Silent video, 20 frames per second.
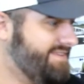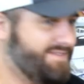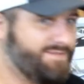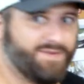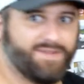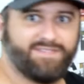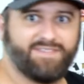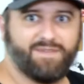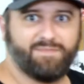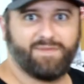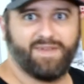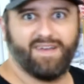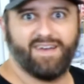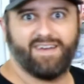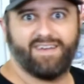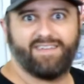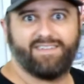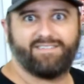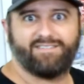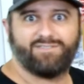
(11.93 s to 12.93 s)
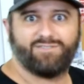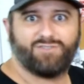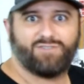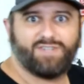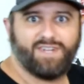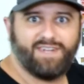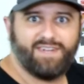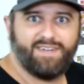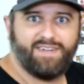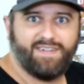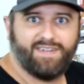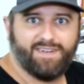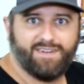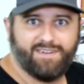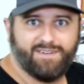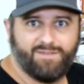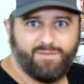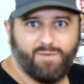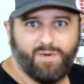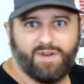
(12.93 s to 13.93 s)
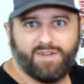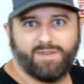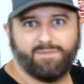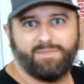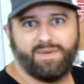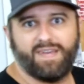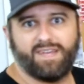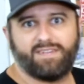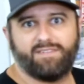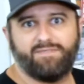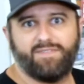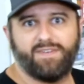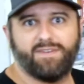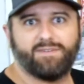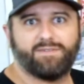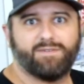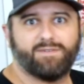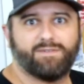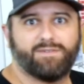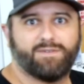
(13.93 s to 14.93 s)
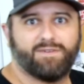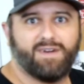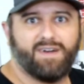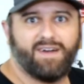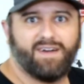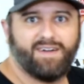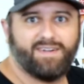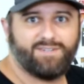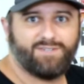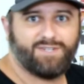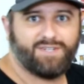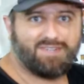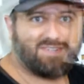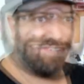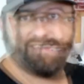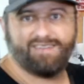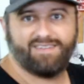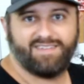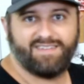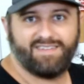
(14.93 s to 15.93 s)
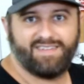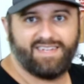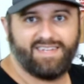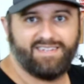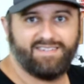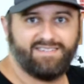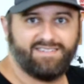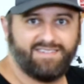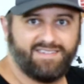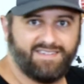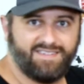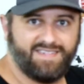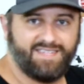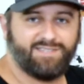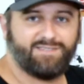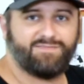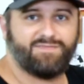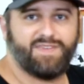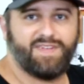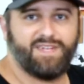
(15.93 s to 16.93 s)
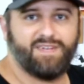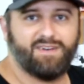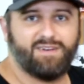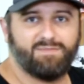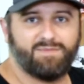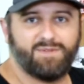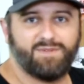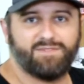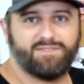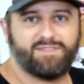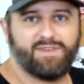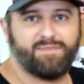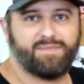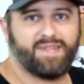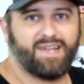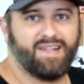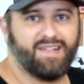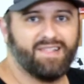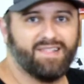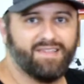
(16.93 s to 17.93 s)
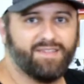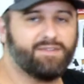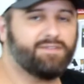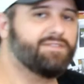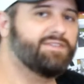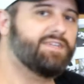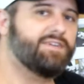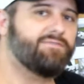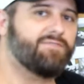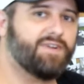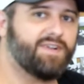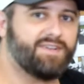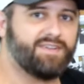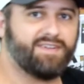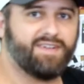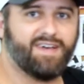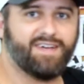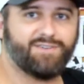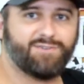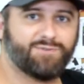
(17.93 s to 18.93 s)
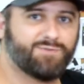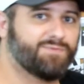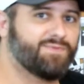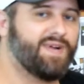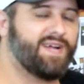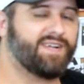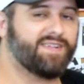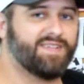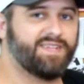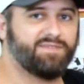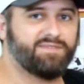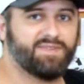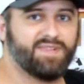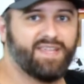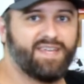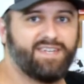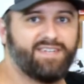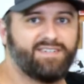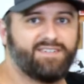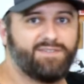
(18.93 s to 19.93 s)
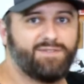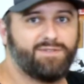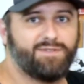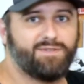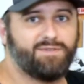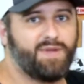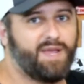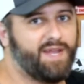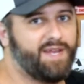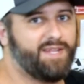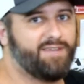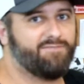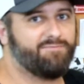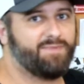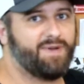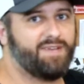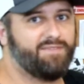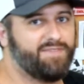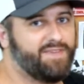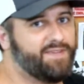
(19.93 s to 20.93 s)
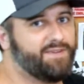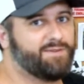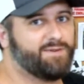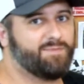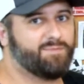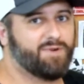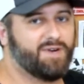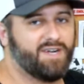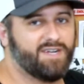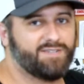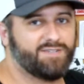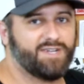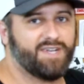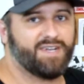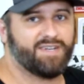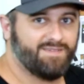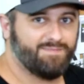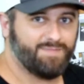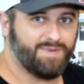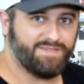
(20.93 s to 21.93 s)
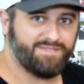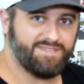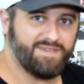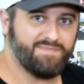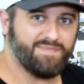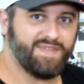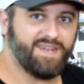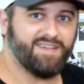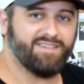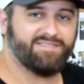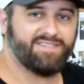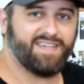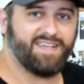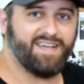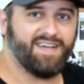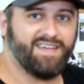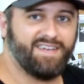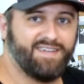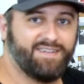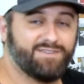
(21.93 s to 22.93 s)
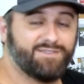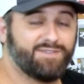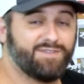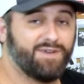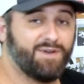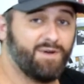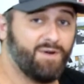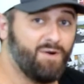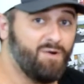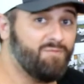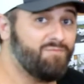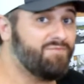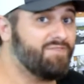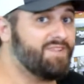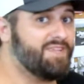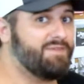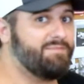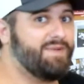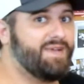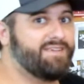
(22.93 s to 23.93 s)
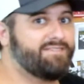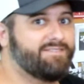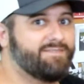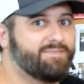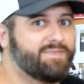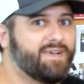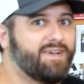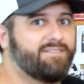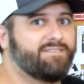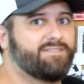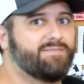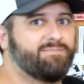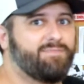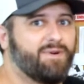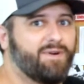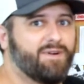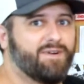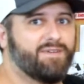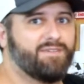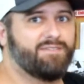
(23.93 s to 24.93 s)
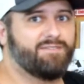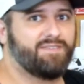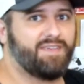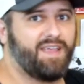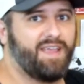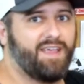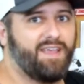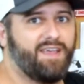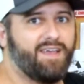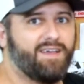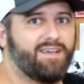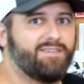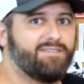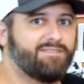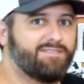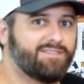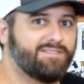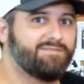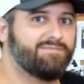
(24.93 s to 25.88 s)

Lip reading: What's up guys, Shane here. Welcome back to Vehicle Garage. In this video, I'm doing something a little different, not directly related to any of my vehicle projects, but something else I got here to hopefully make some custom parts and